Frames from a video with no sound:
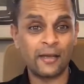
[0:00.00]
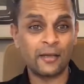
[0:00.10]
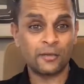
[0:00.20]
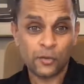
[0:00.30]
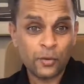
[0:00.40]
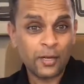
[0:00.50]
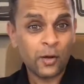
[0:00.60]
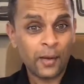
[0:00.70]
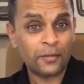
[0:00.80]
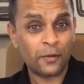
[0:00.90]
so you can go
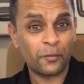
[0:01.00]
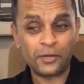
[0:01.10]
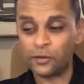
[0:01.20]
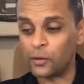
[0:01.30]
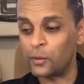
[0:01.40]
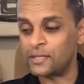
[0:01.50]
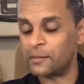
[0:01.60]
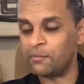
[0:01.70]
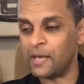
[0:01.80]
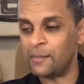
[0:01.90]
out there and reach your goals,
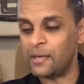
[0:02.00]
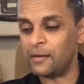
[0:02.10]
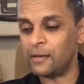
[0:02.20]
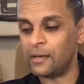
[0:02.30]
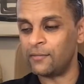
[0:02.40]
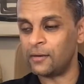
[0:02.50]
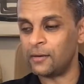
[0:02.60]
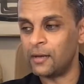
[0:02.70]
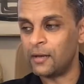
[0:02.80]
and maybe even